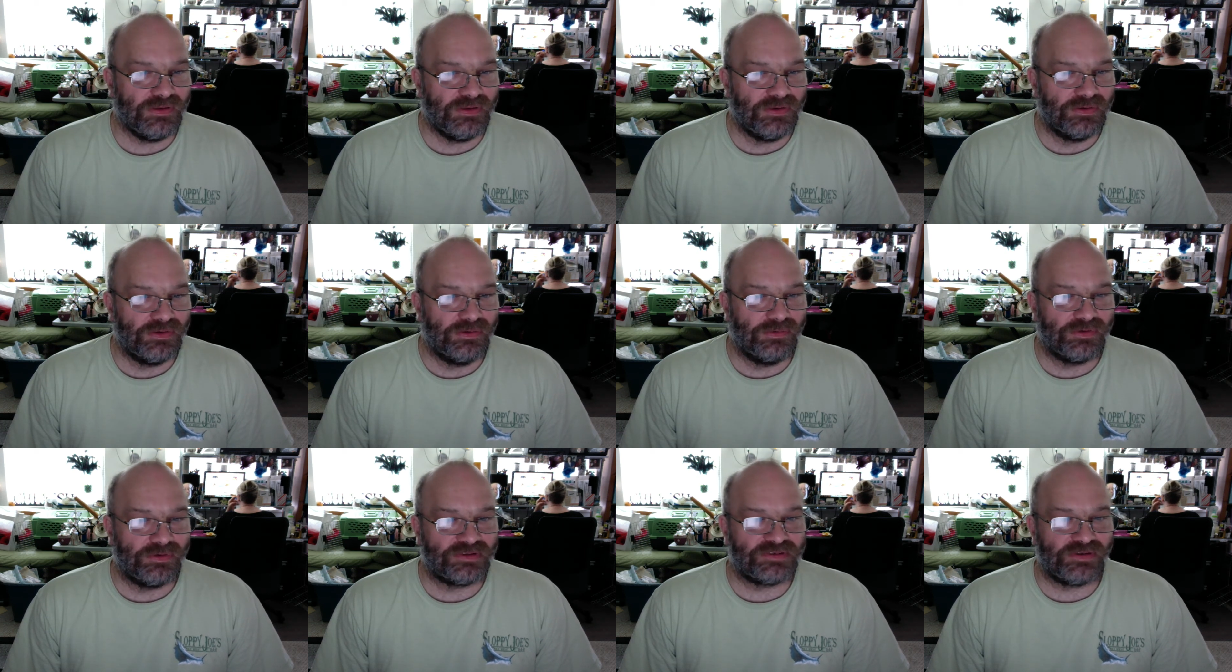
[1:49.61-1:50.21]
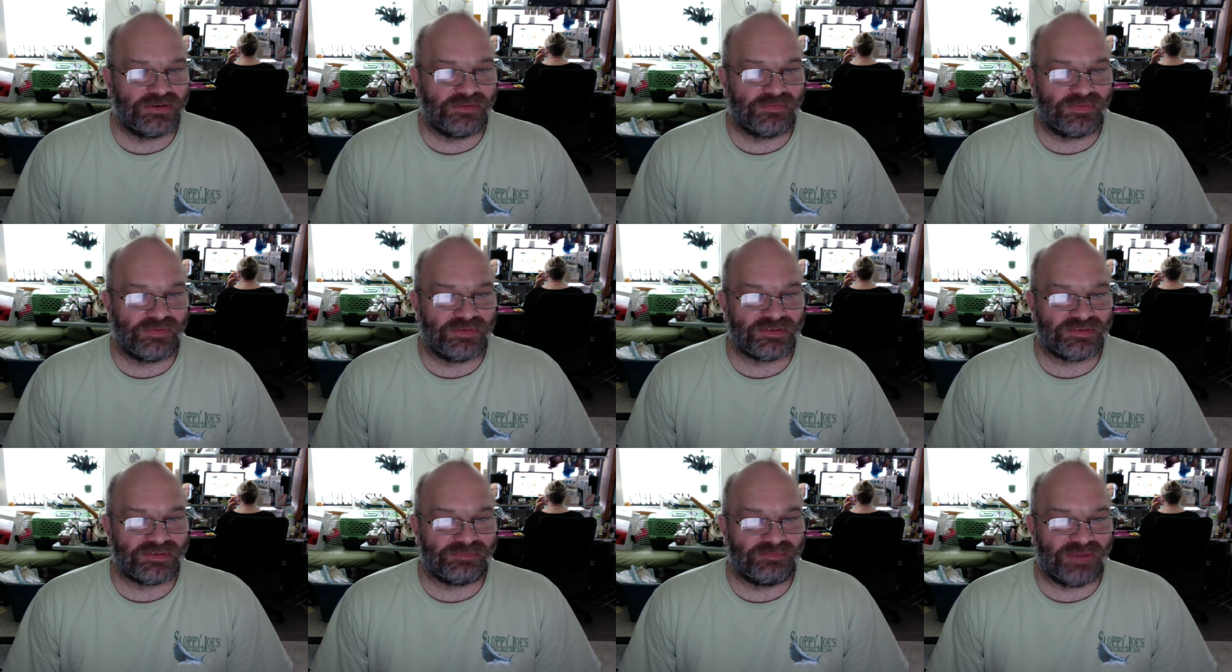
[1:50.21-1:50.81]
Who was your
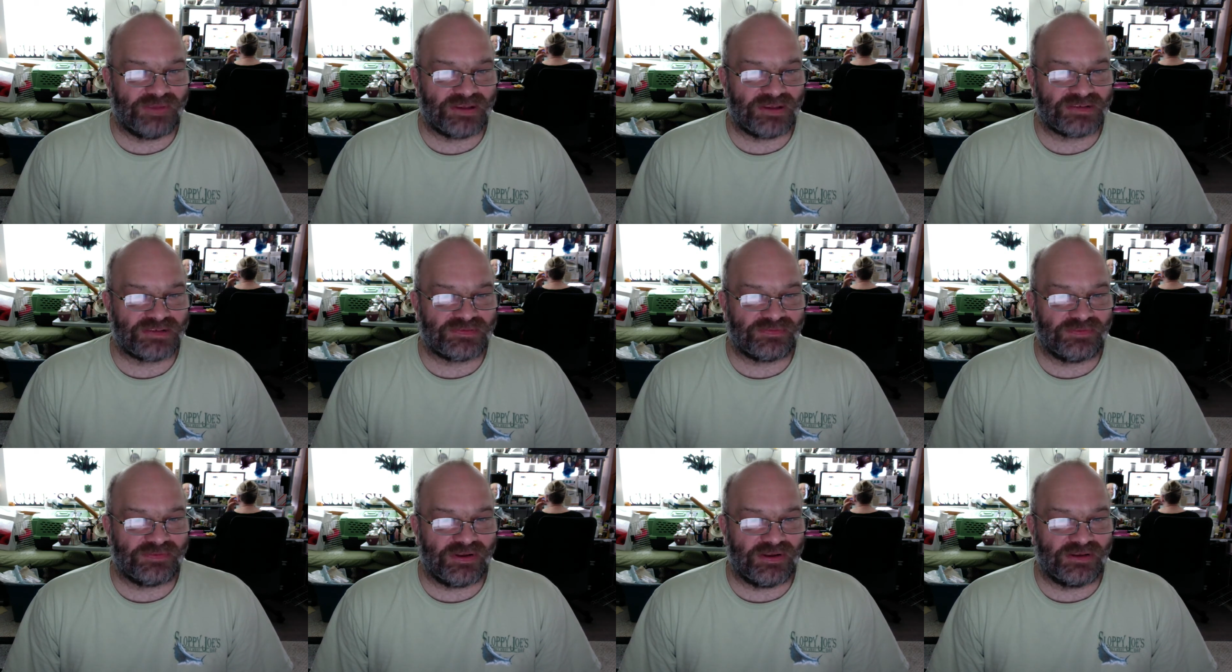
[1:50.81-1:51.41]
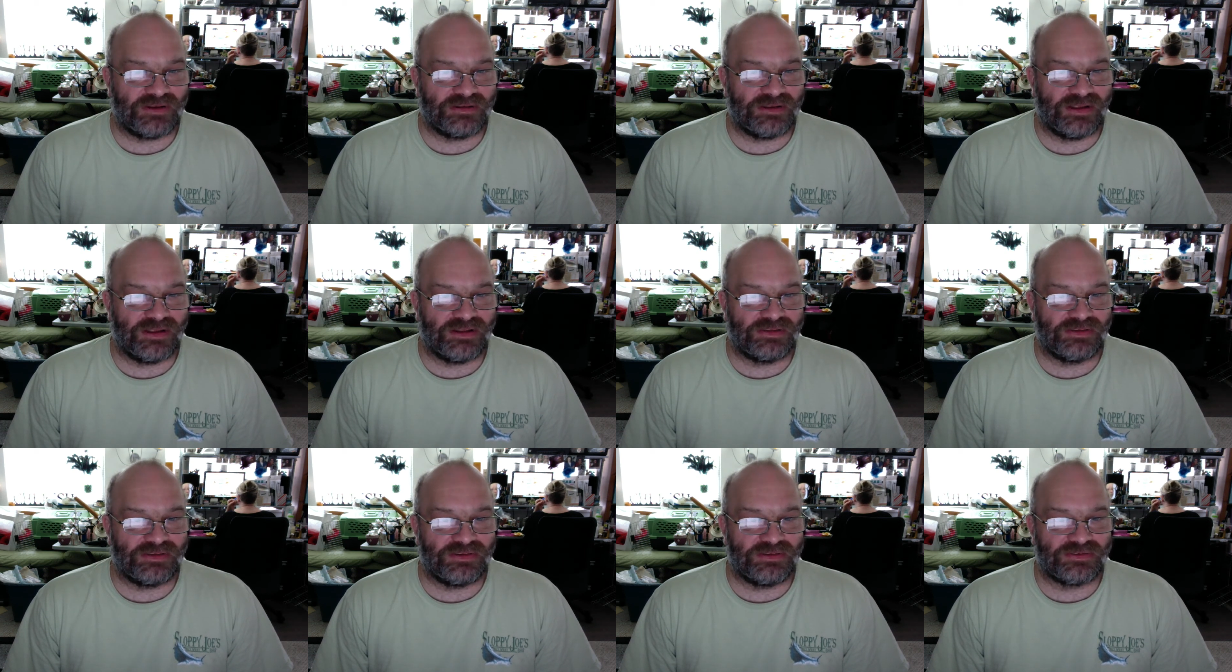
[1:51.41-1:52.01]
first best friend and
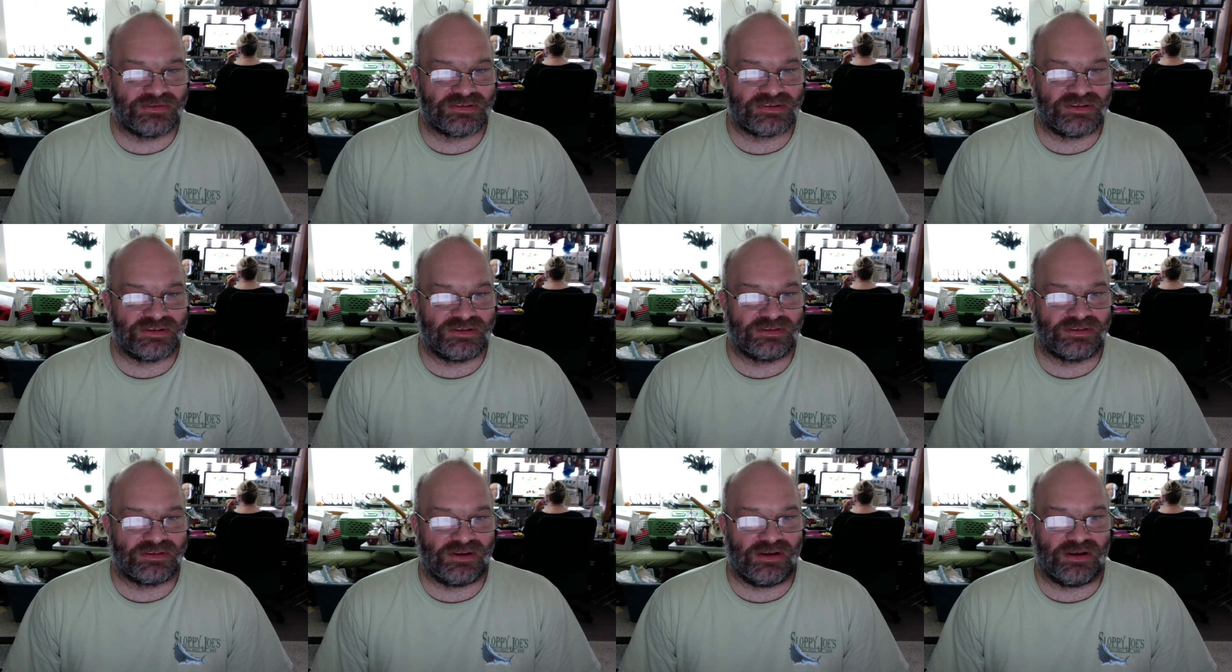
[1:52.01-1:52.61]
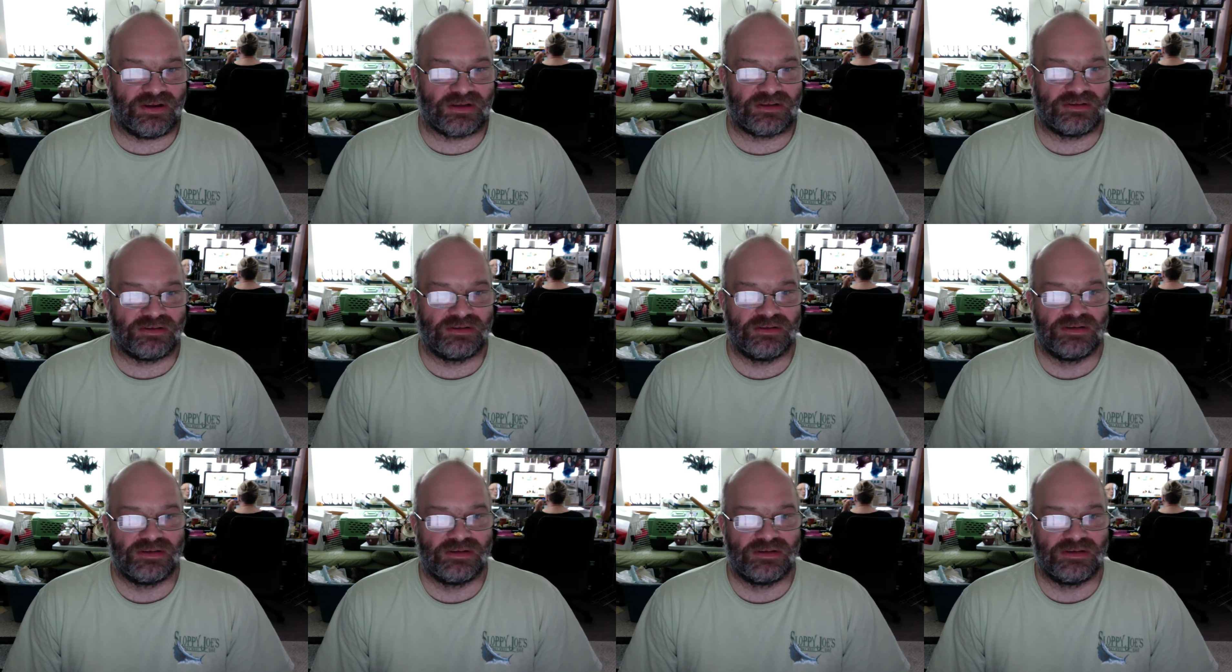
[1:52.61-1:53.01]
do you still talk?